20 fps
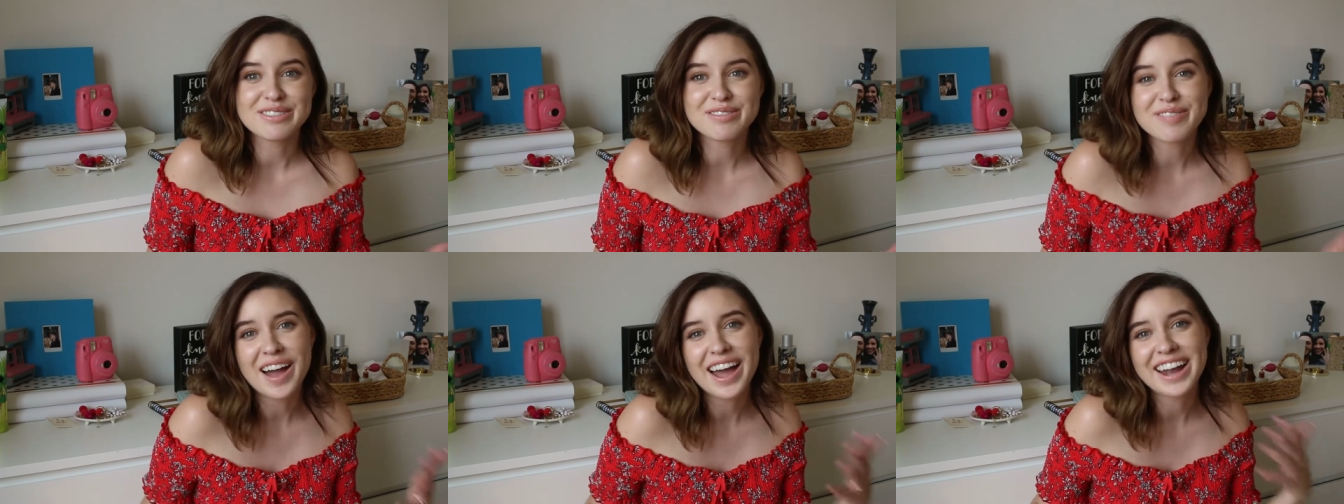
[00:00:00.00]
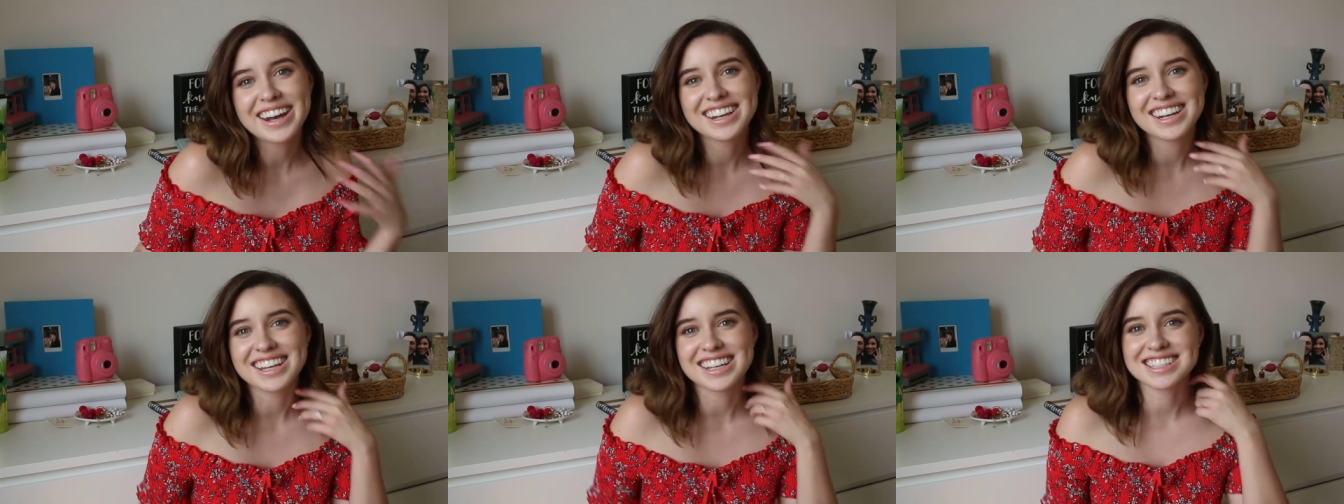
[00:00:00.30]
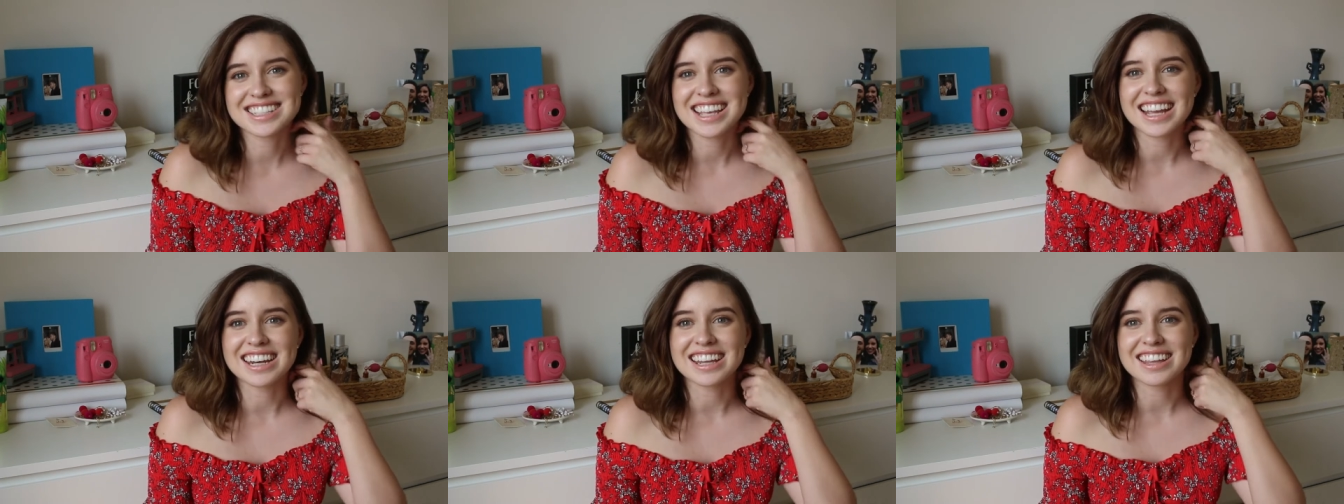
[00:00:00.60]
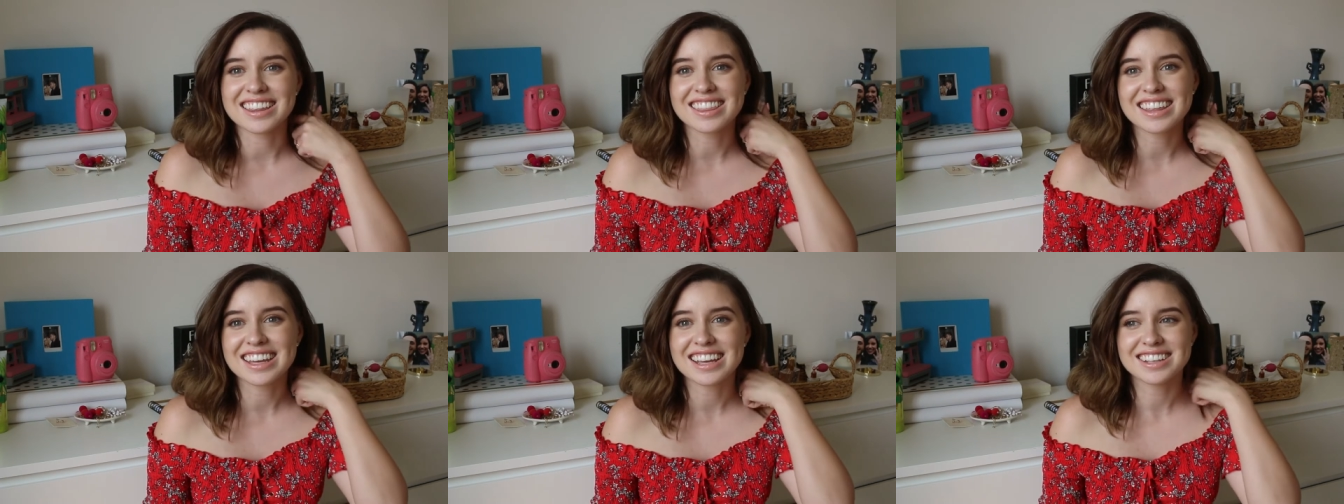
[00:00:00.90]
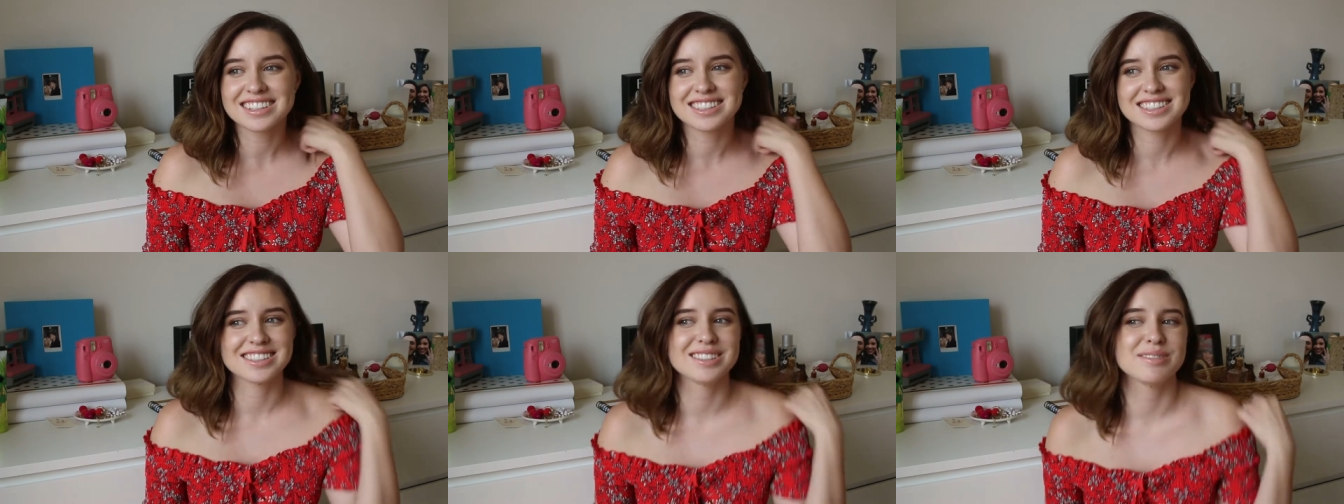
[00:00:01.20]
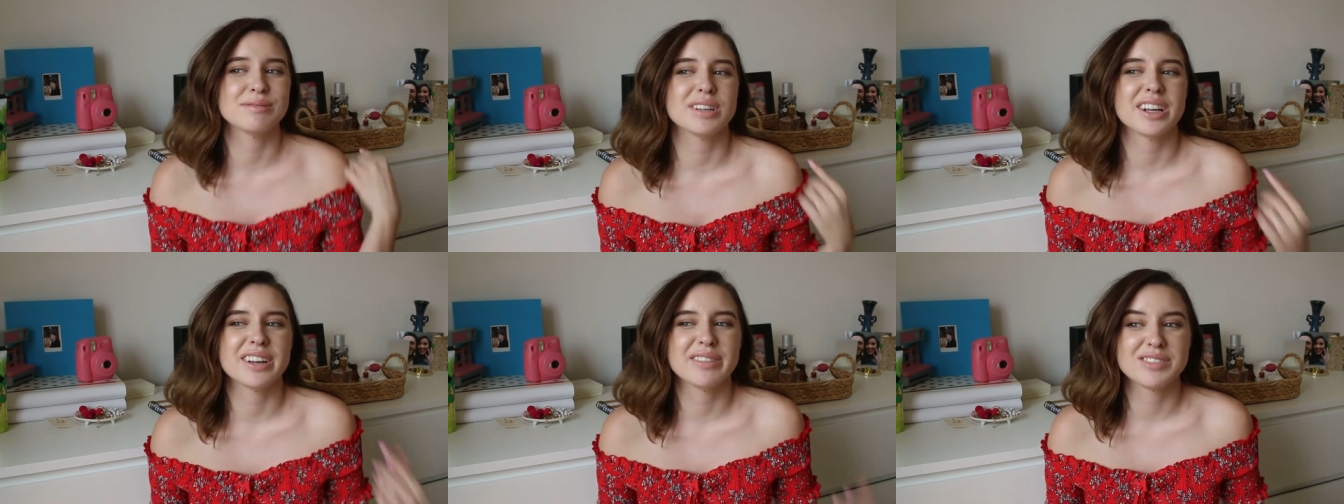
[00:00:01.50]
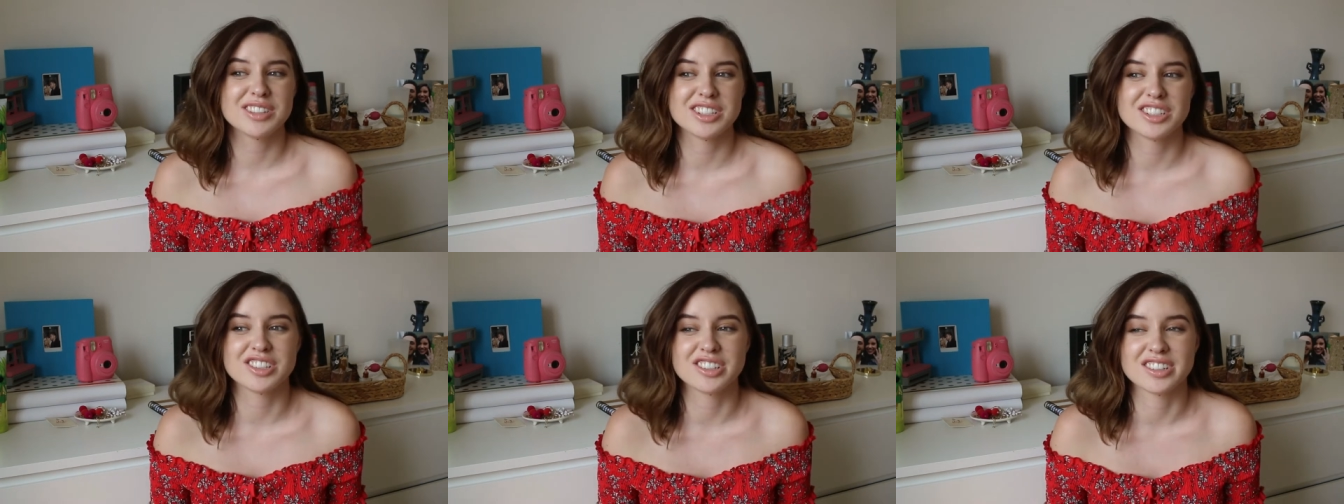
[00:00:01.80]
fun and exciting things, and
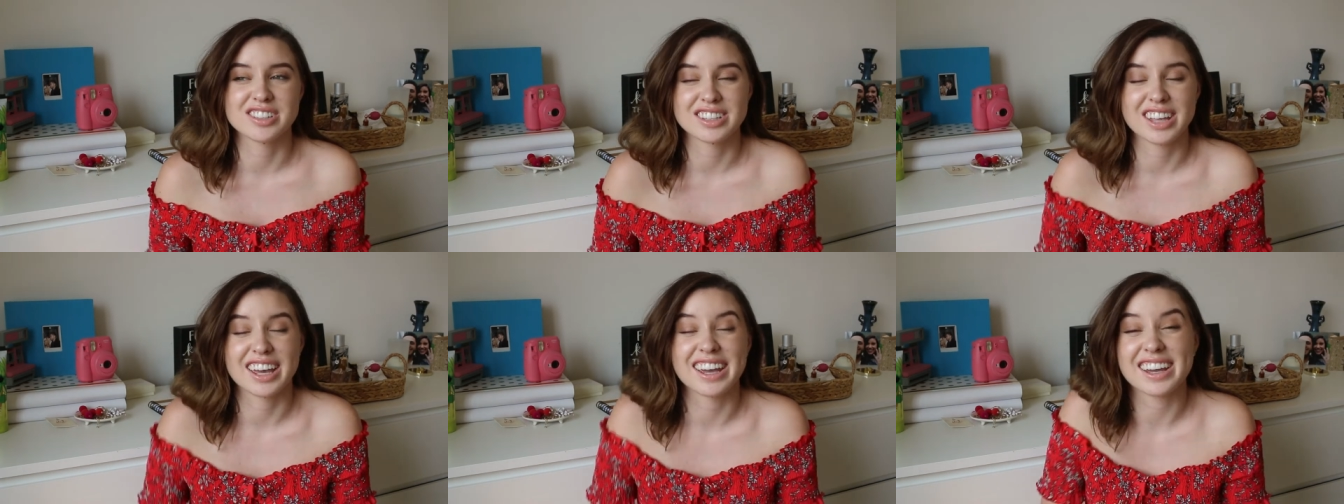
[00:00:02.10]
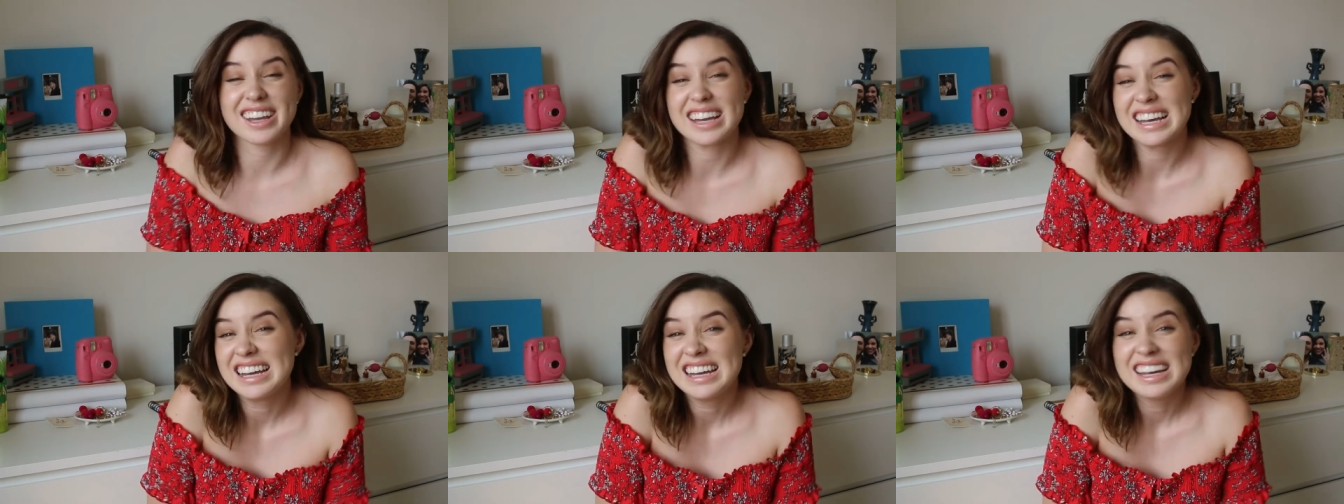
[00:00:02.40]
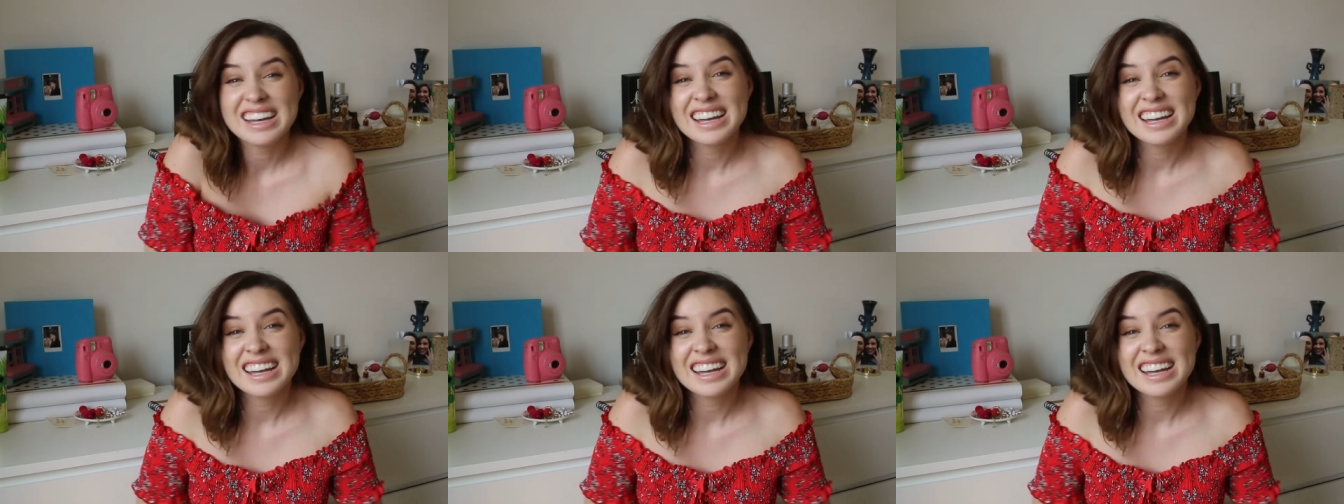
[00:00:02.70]
sometimes it's just like